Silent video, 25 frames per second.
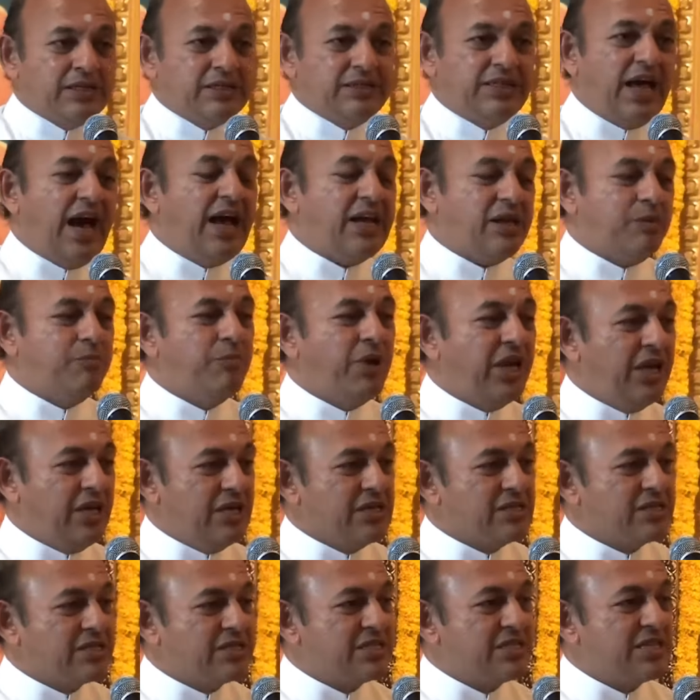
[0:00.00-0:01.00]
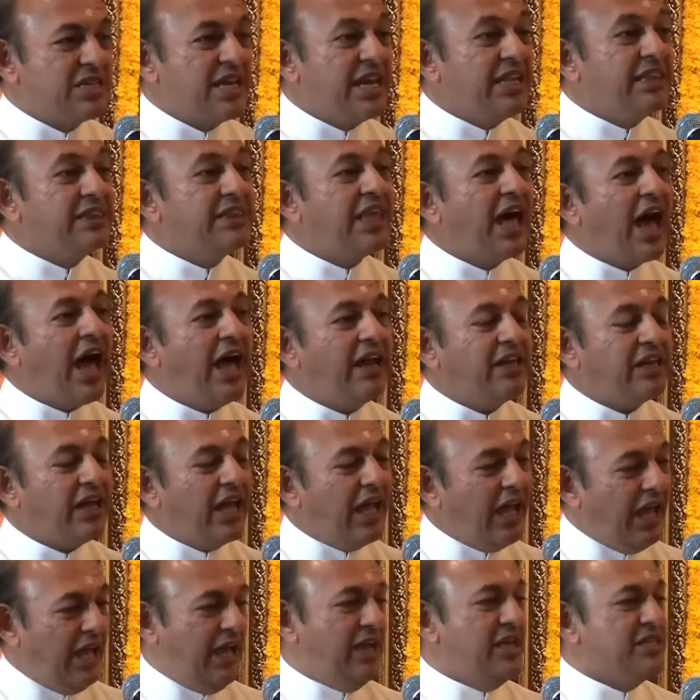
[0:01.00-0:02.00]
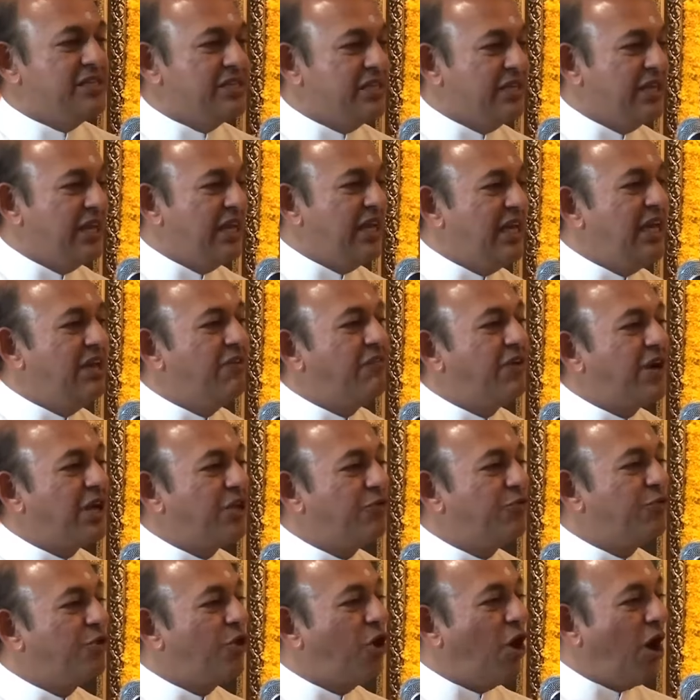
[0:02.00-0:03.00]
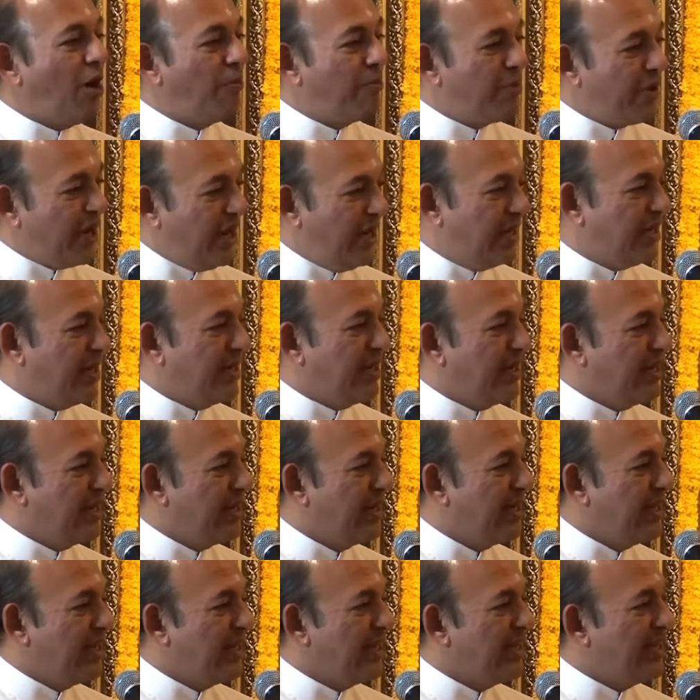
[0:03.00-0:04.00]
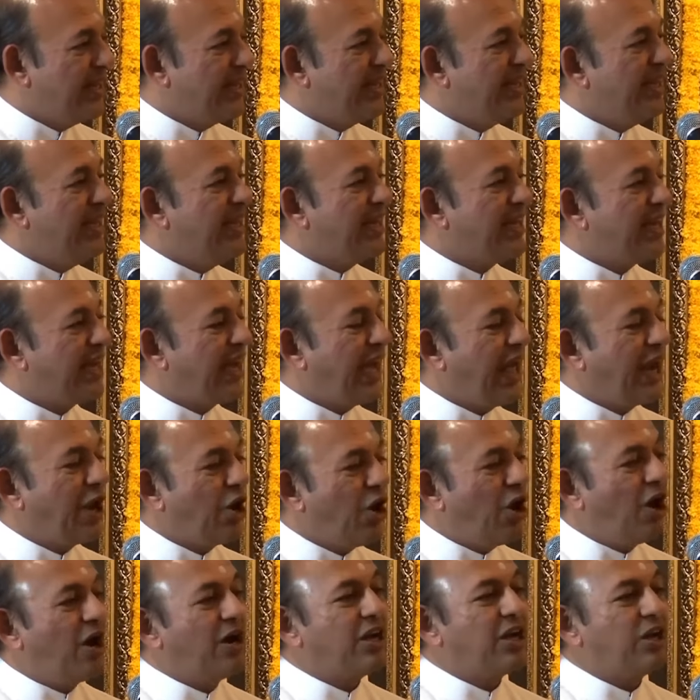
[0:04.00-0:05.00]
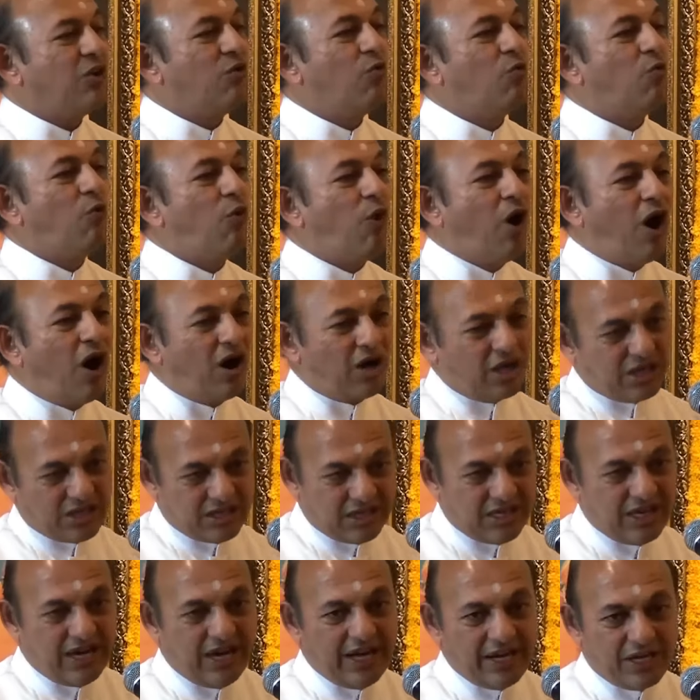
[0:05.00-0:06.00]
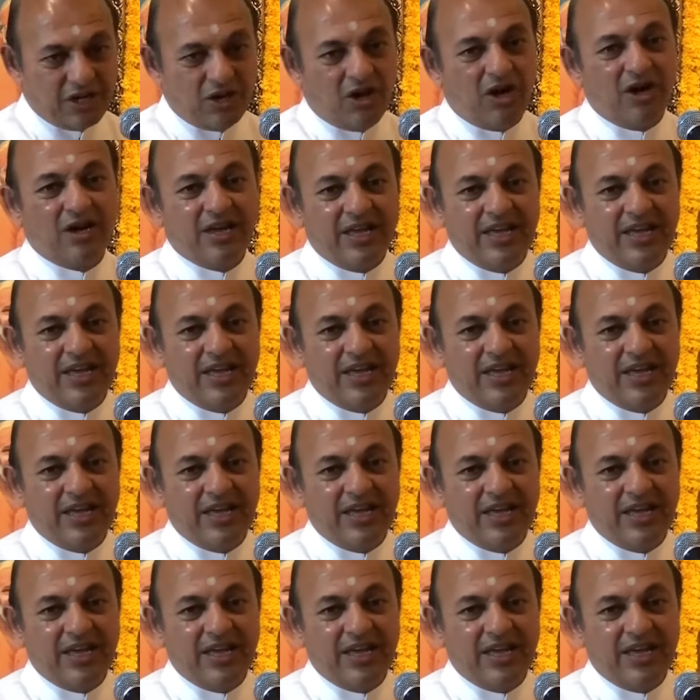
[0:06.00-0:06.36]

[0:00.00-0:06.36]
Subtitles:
That means in that age, even if you operated, he cannot walk at all.